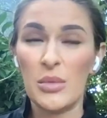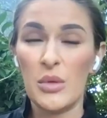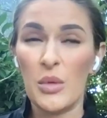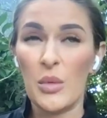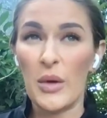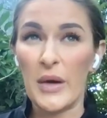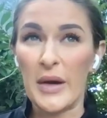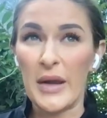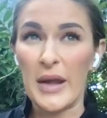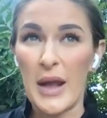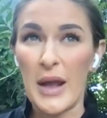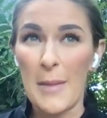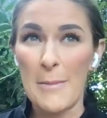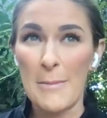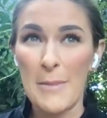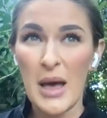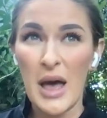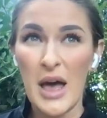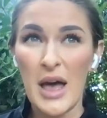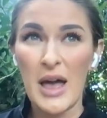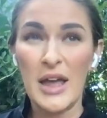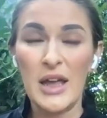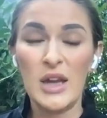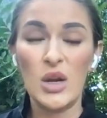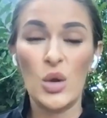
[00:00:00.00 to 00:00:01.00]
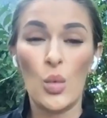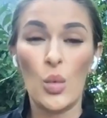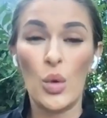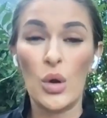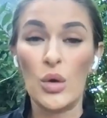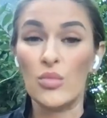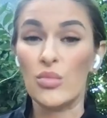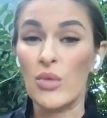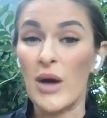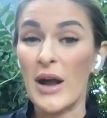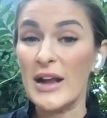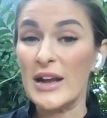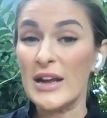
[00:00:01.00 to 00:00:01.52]
I'll be working on mine. We're
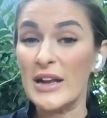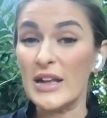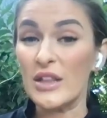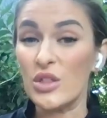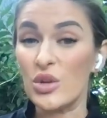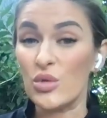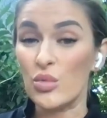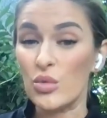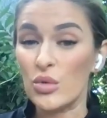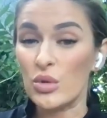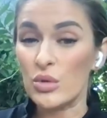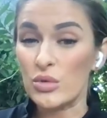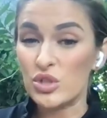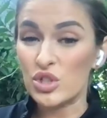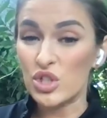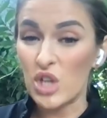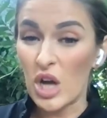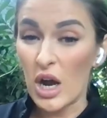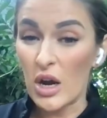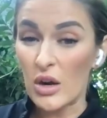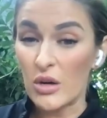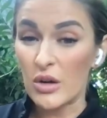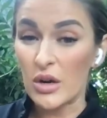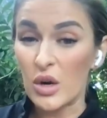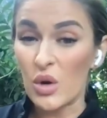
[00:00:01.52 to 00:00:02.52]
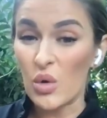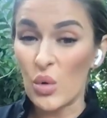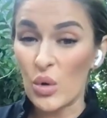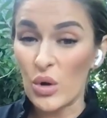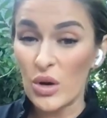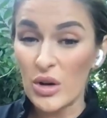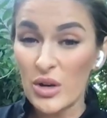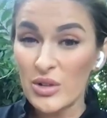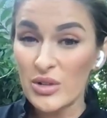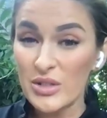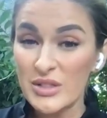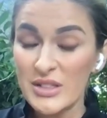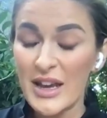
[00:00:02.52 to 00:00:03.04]
writing the root chakra
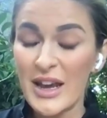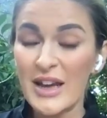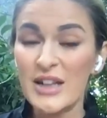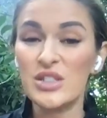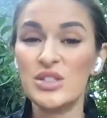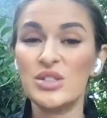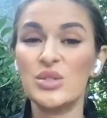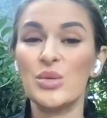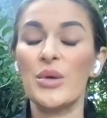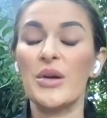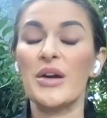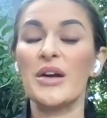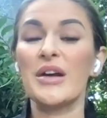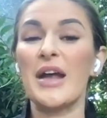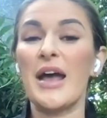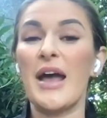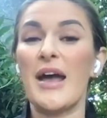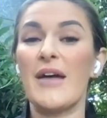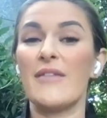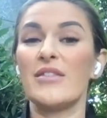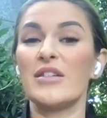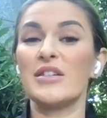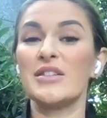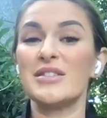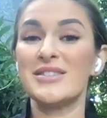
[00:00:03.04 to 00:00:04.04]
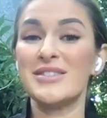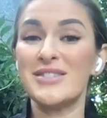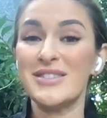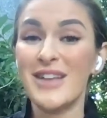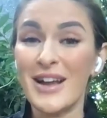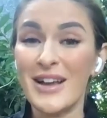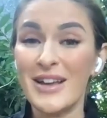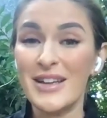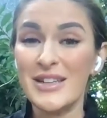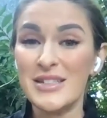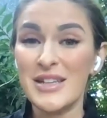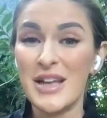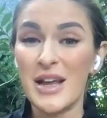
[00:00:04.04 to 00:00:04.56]
oracle deck. So we're going to have our
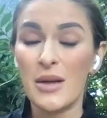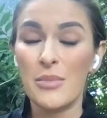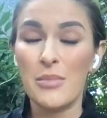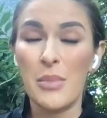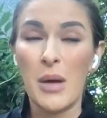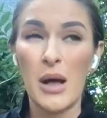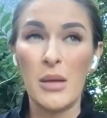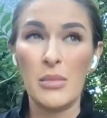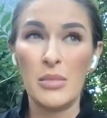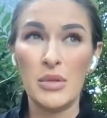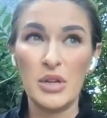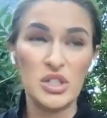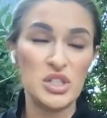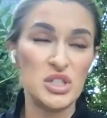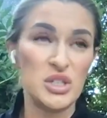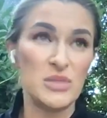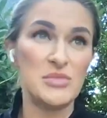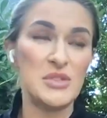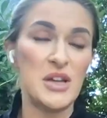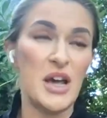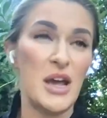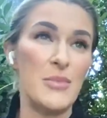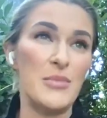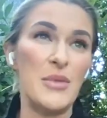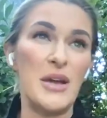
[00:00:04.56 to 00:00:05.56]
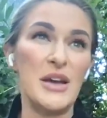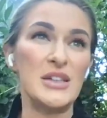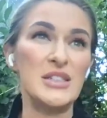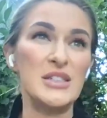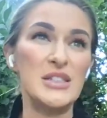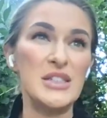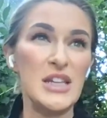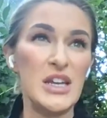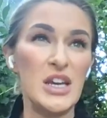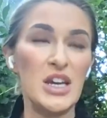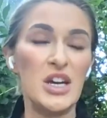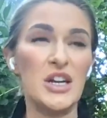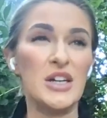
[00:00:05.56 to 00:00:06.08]
second deck published sometime
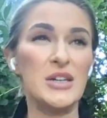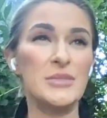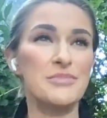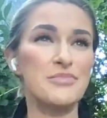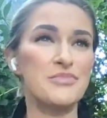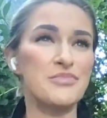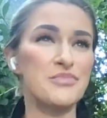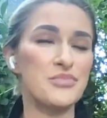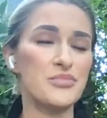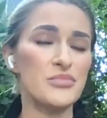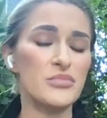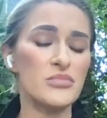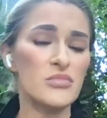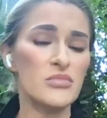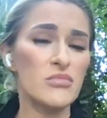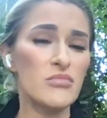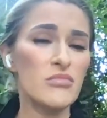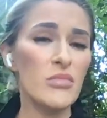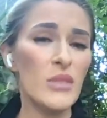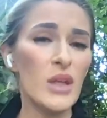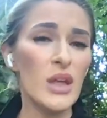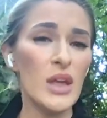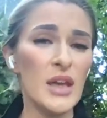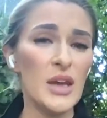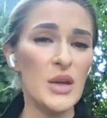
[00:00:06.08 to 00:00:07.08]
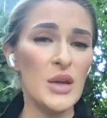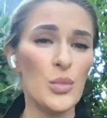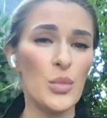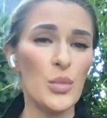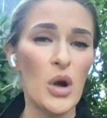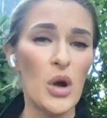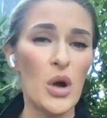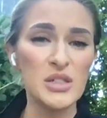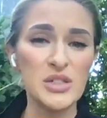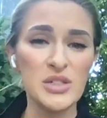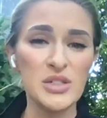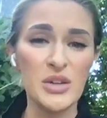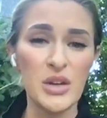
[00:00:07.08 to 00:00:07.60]
next year. And we're
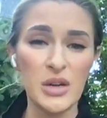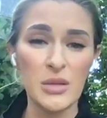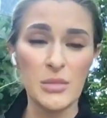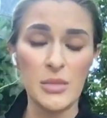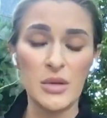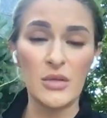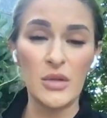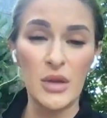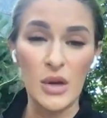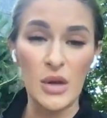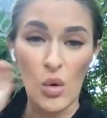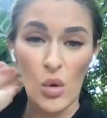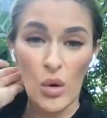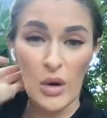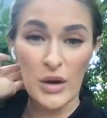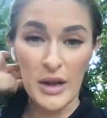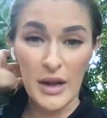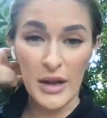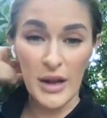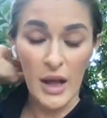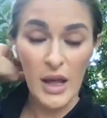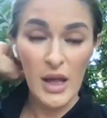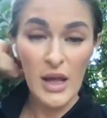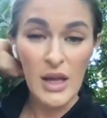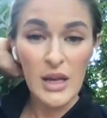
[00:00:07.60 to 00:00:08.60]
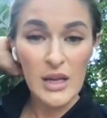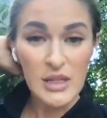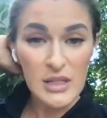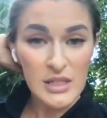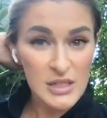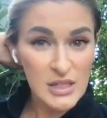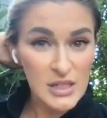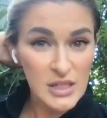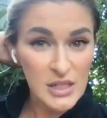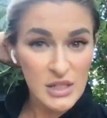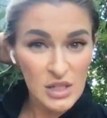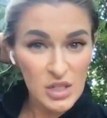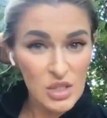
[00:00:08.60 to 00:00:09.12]
also going to be recording
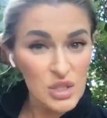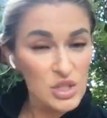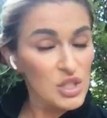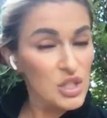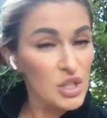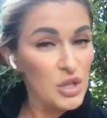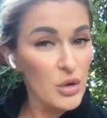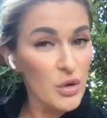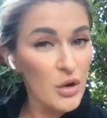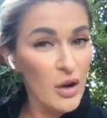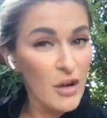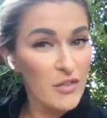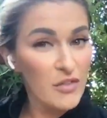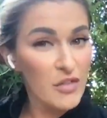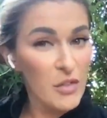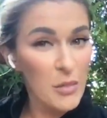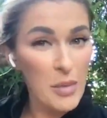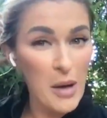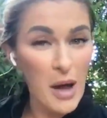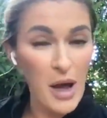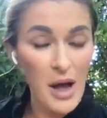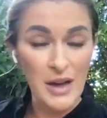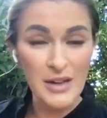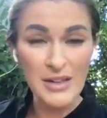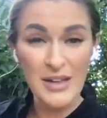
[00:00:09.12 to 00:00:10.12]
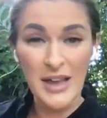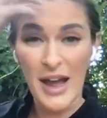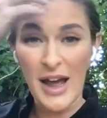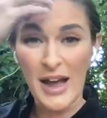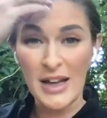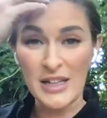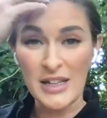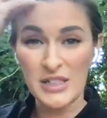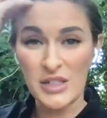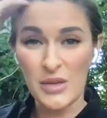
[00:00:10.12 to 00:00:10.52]
season two of the podcast.